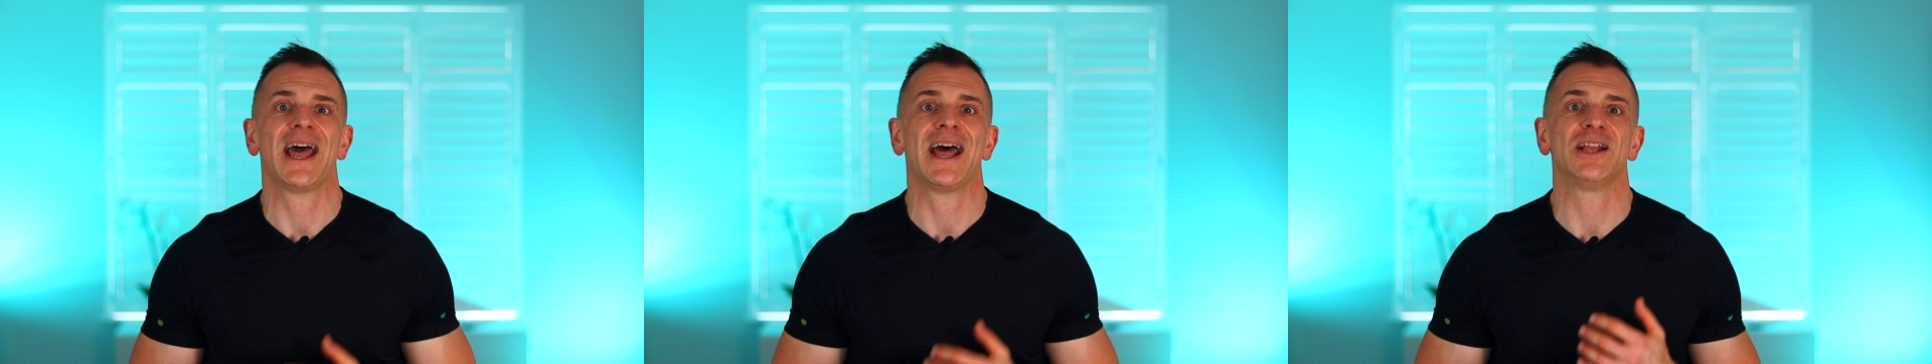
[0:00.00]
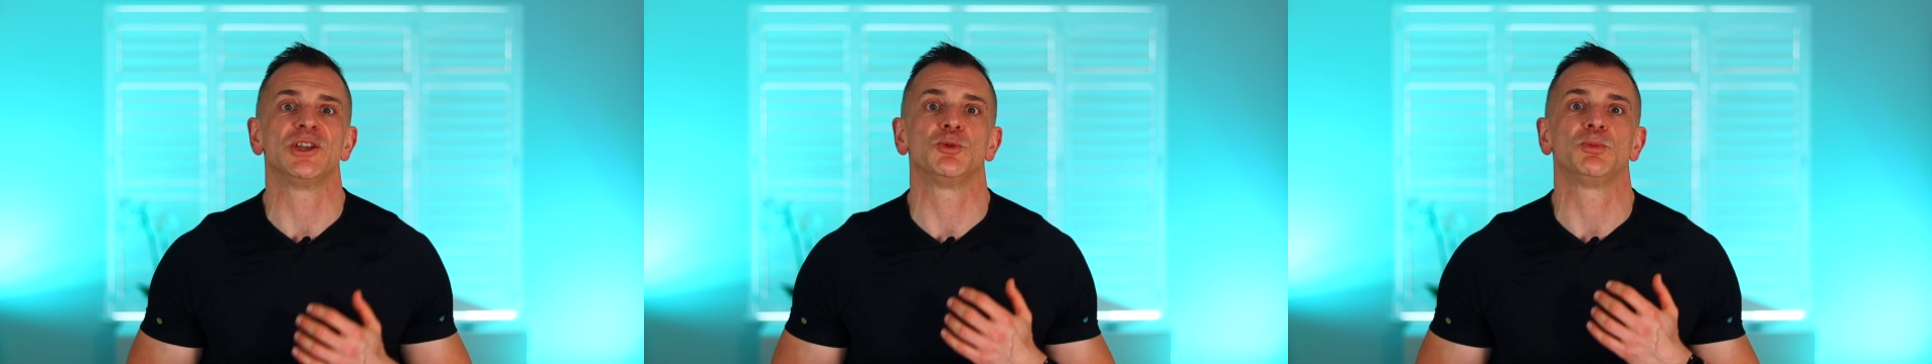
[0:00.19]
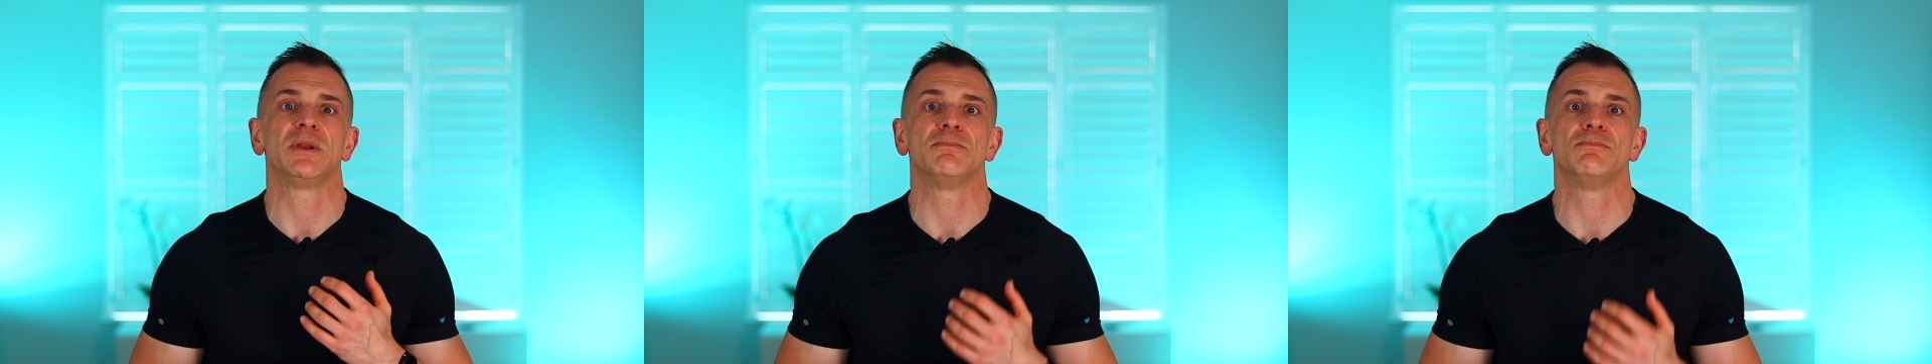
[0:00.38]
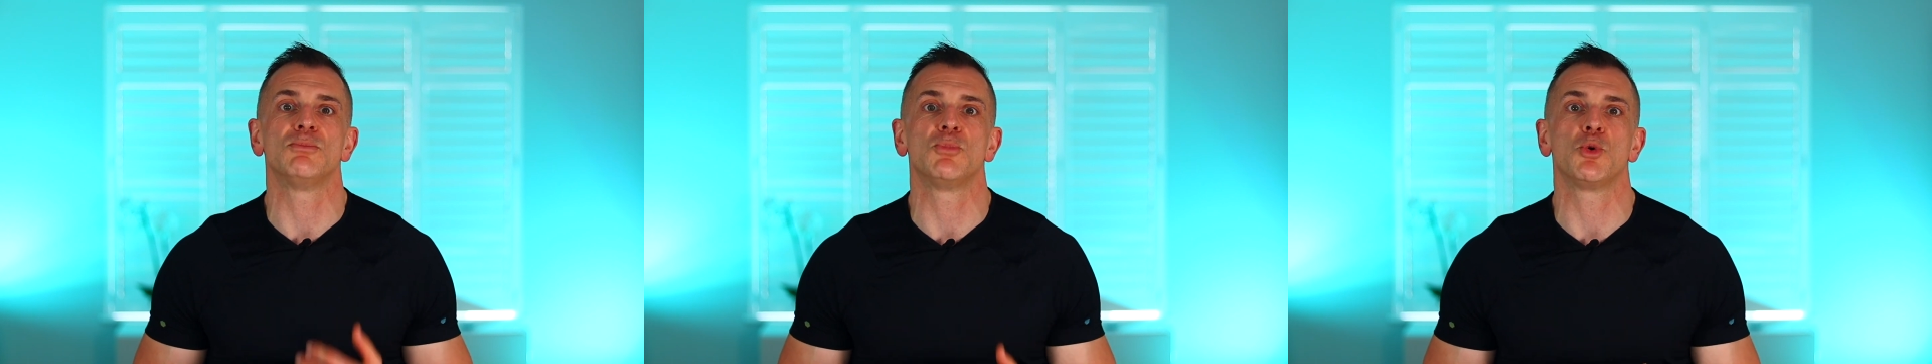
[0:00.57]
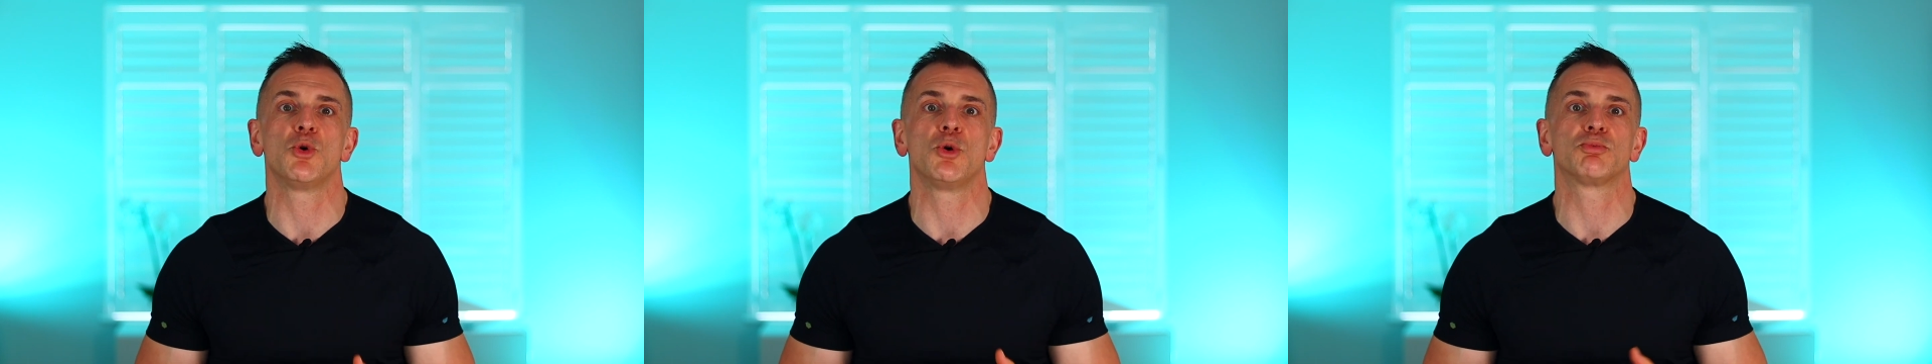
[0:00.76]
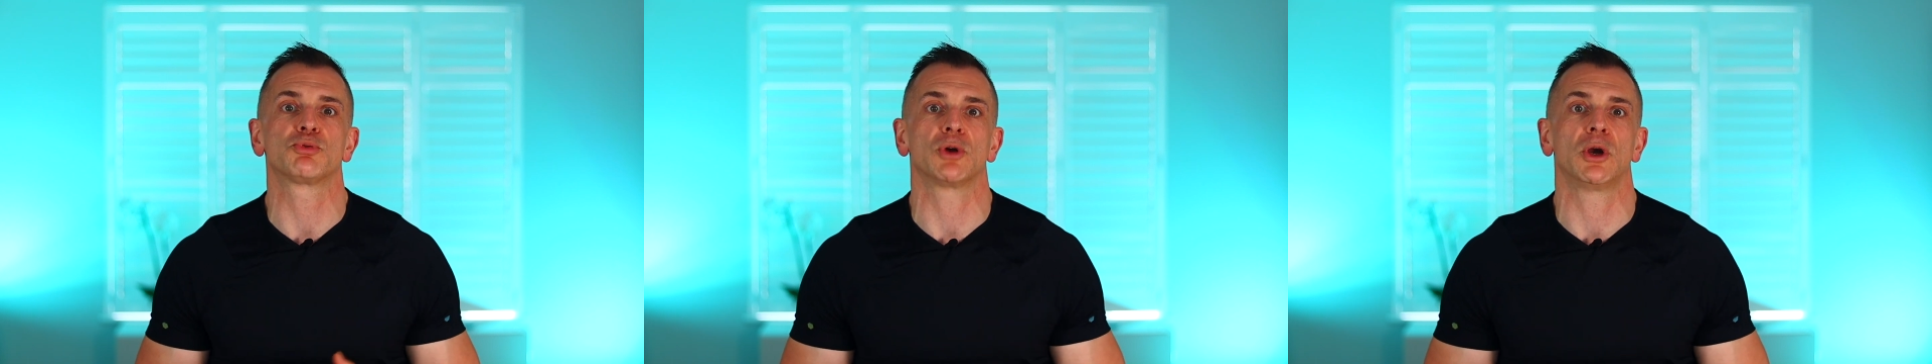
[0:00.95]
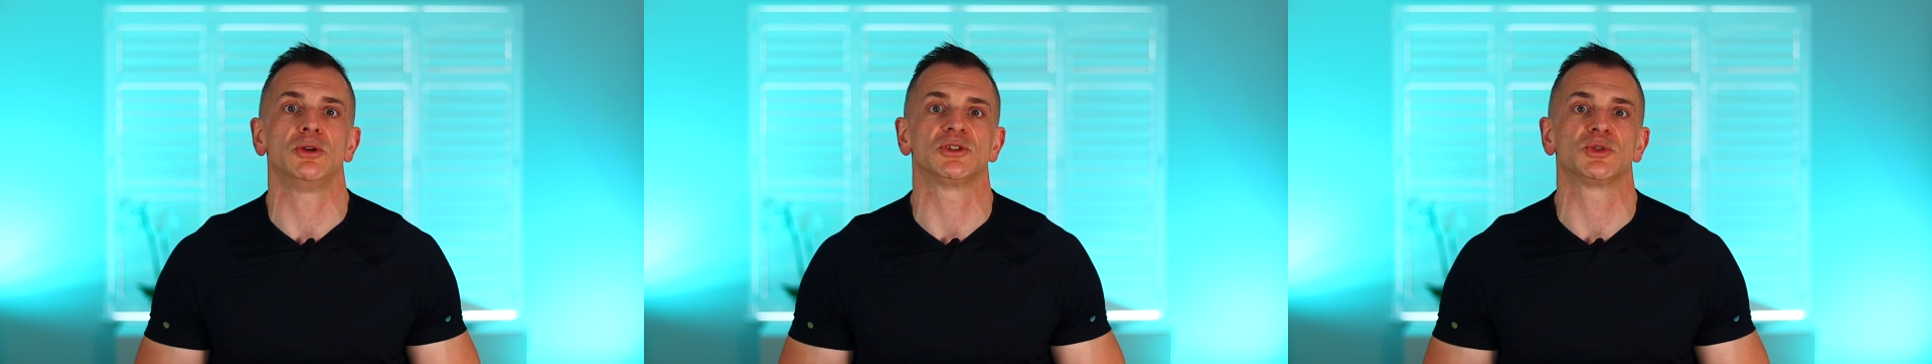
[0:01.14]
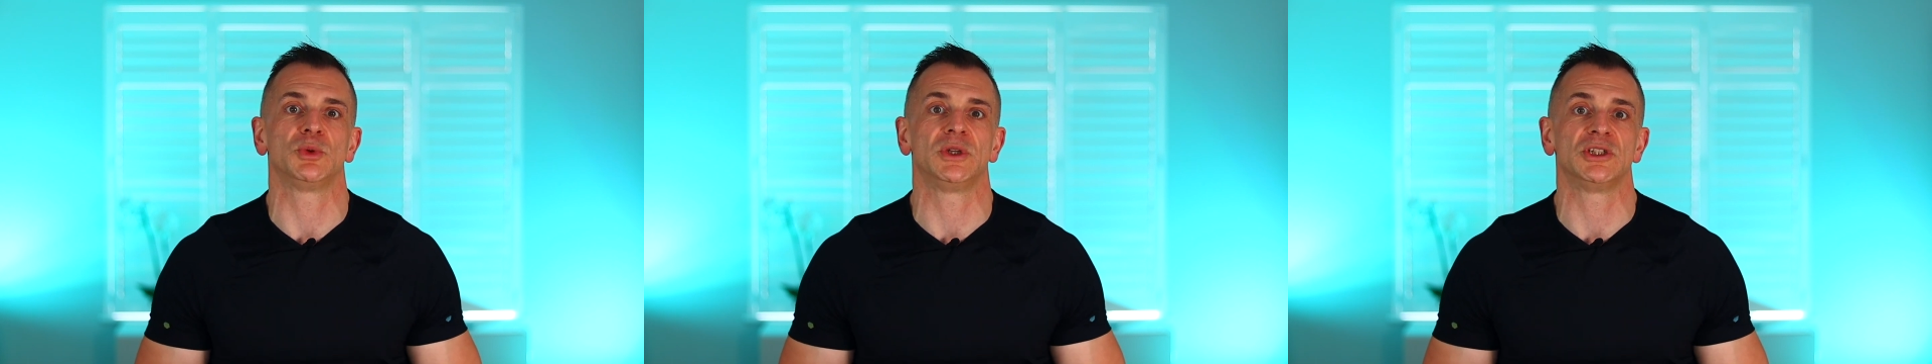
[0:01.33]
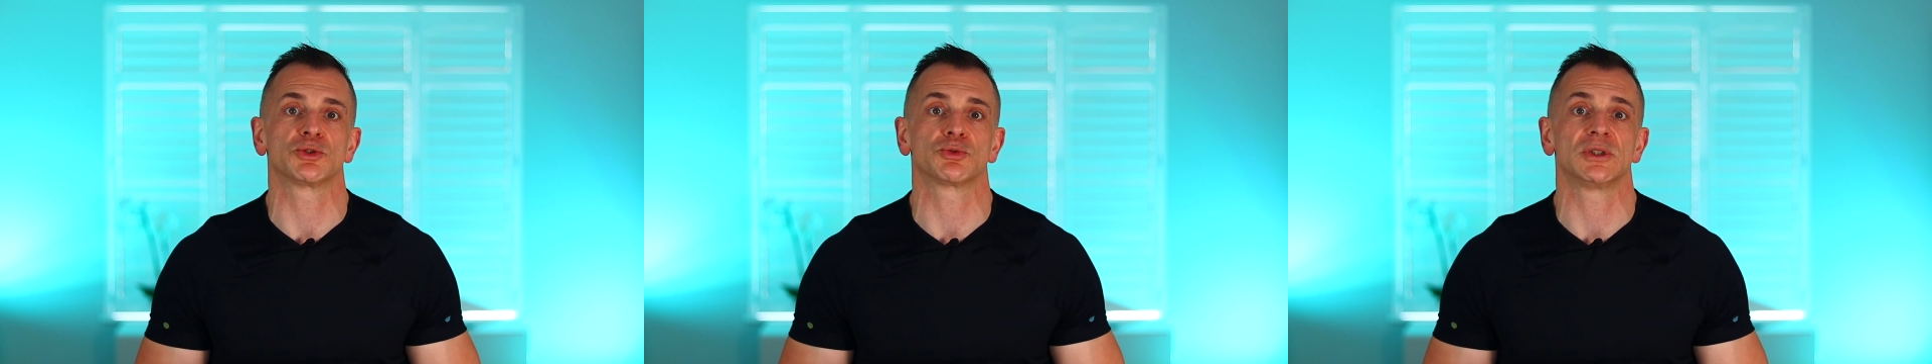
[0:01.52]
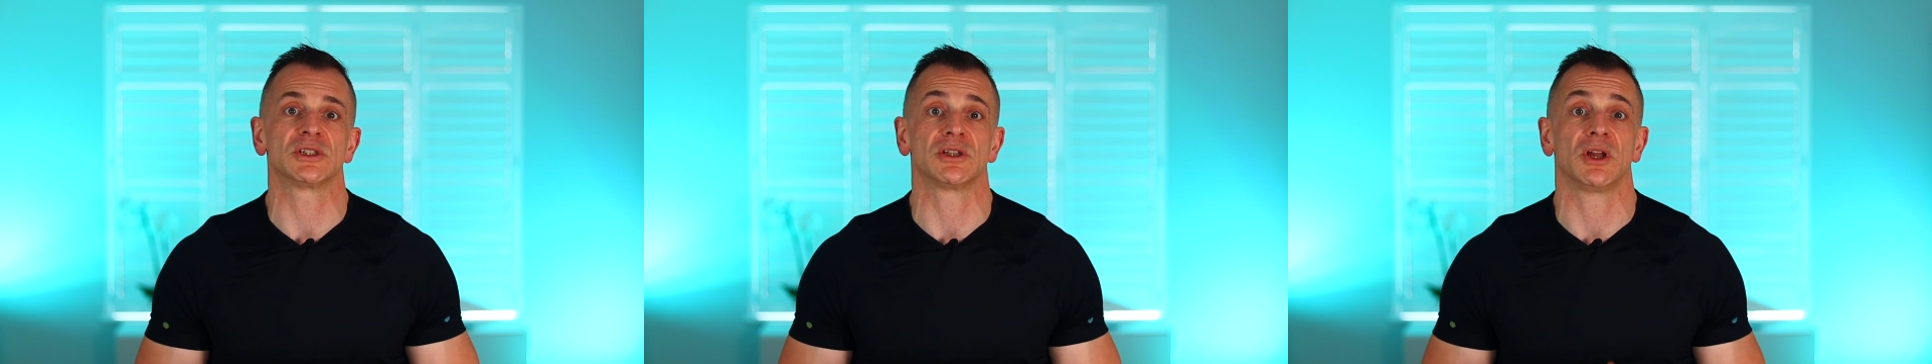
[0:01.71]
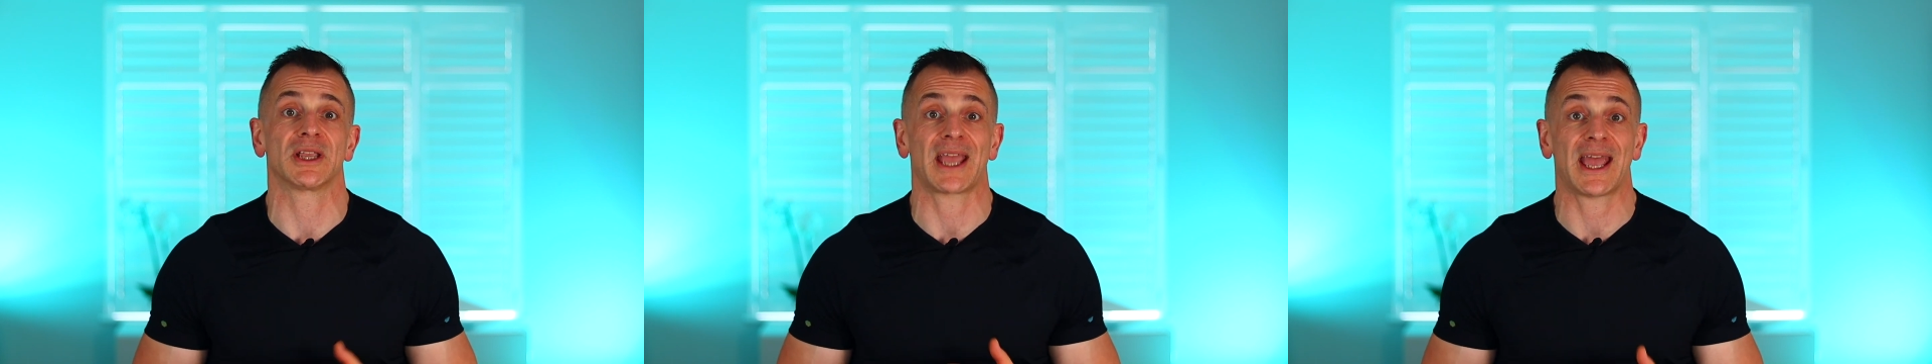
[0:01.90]
and you'll be more prone to
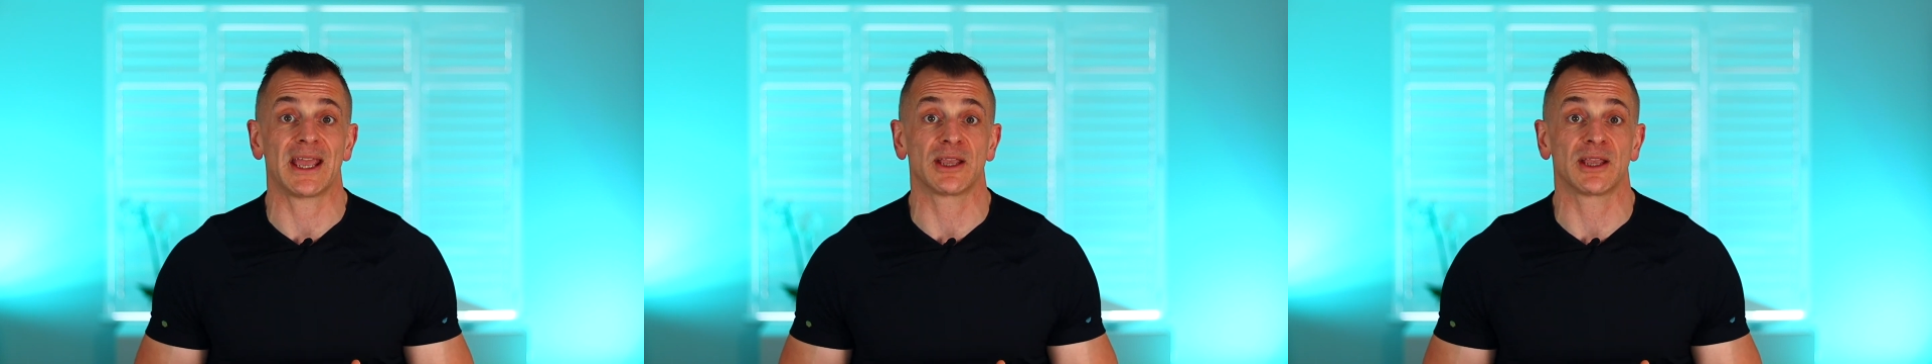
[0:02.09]
injuries like